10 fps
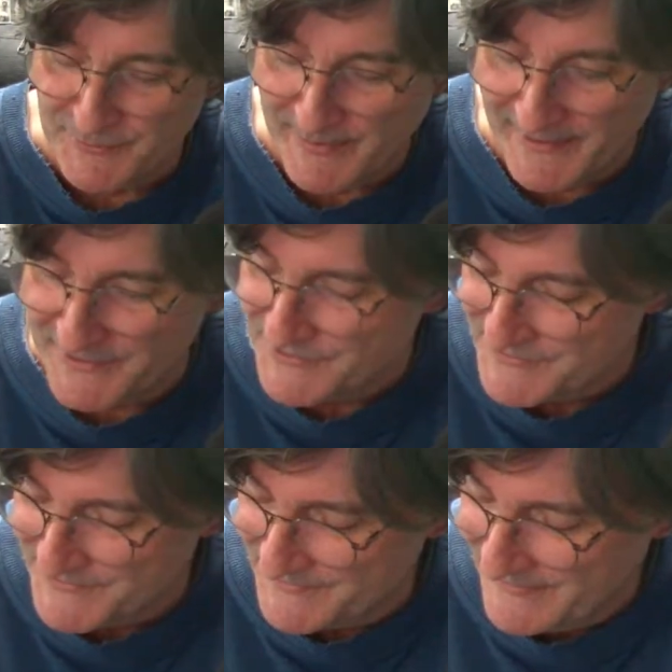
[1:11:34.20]

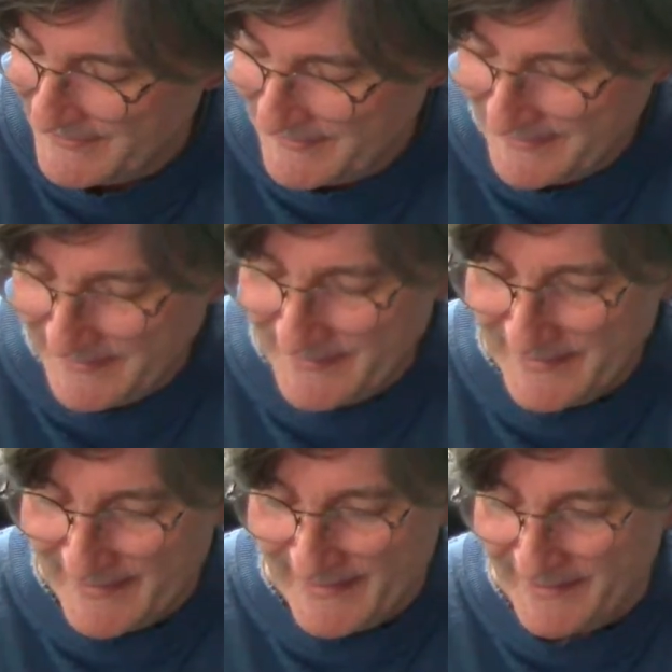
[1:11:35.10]
pages,
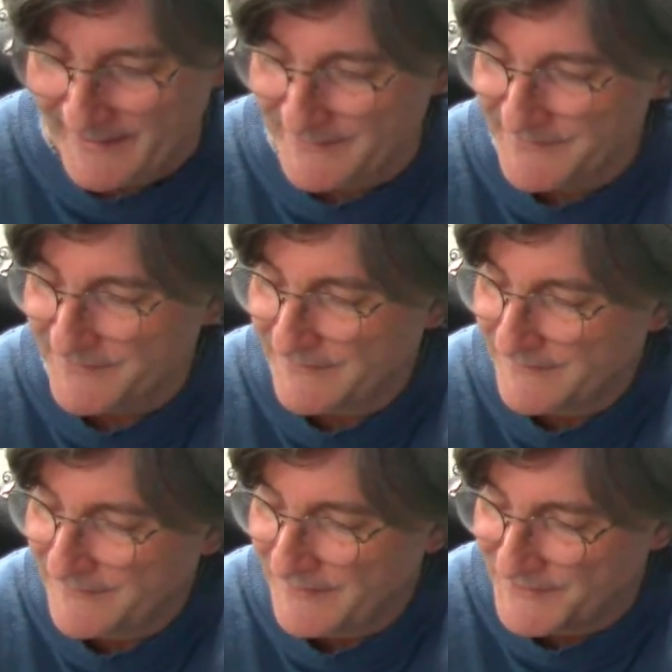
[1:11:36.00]
and
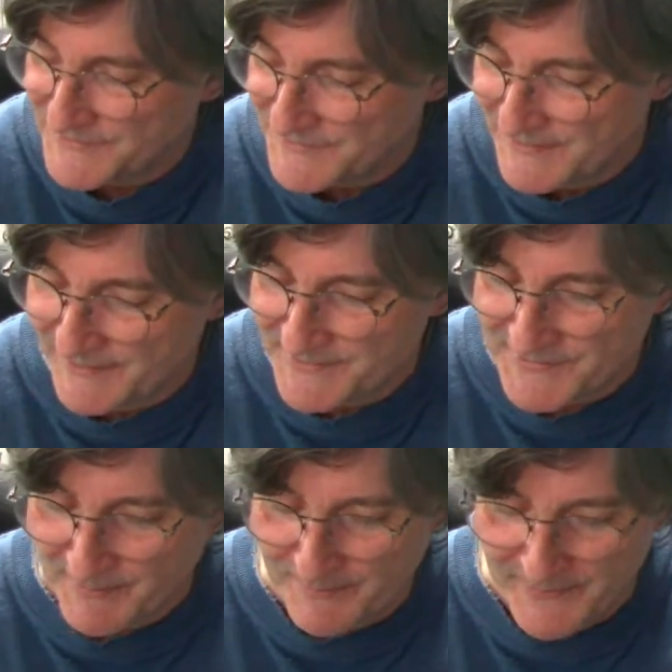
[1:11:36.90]
it is
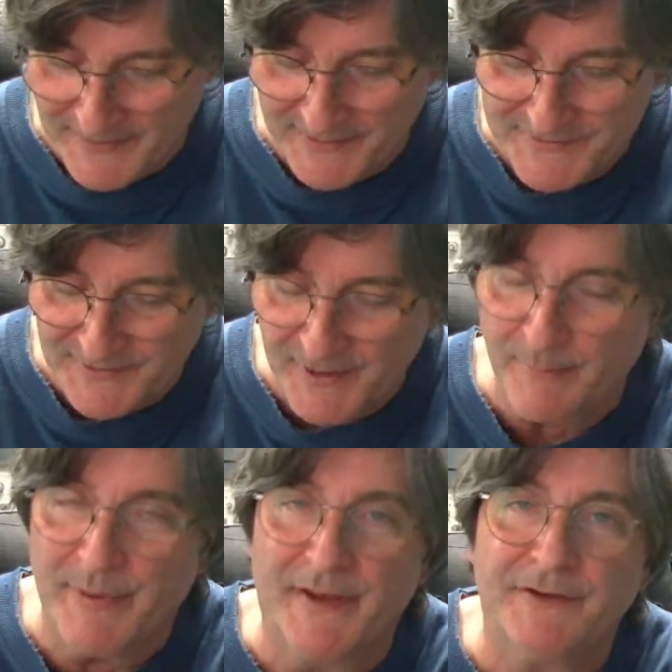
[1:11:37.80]
the
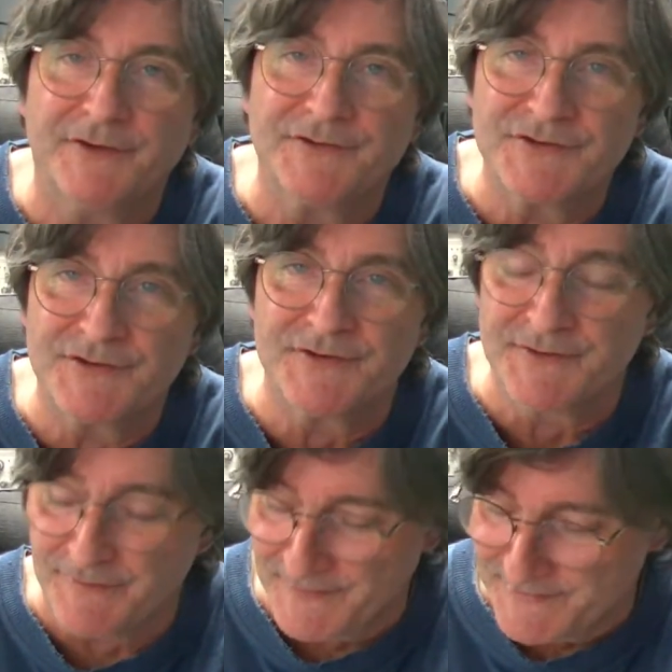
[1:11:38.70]
companion to the
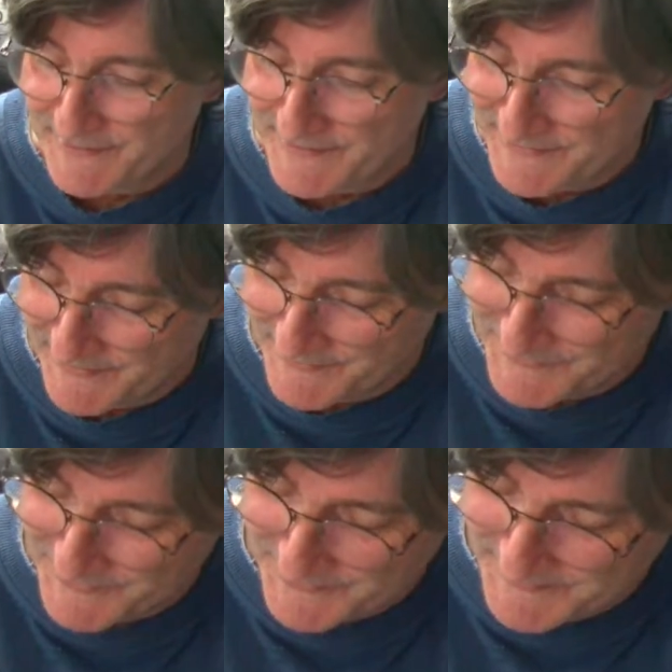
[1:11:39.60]
DVD series,
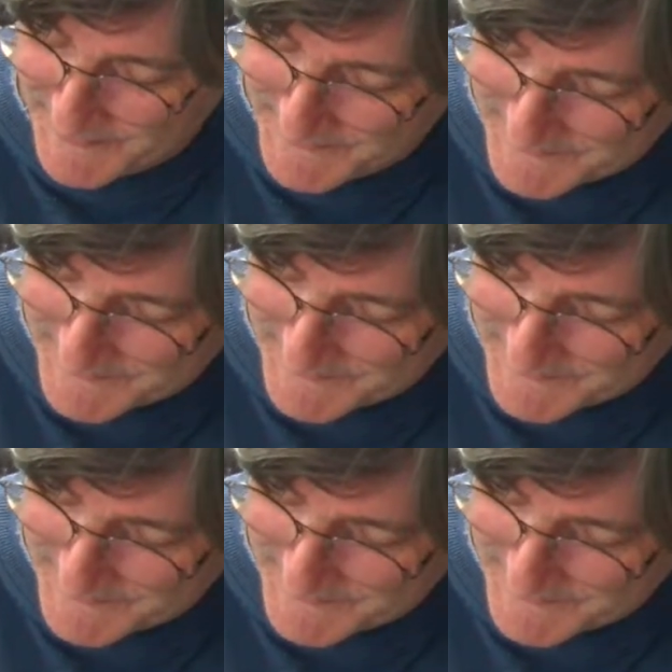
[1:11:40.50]
to the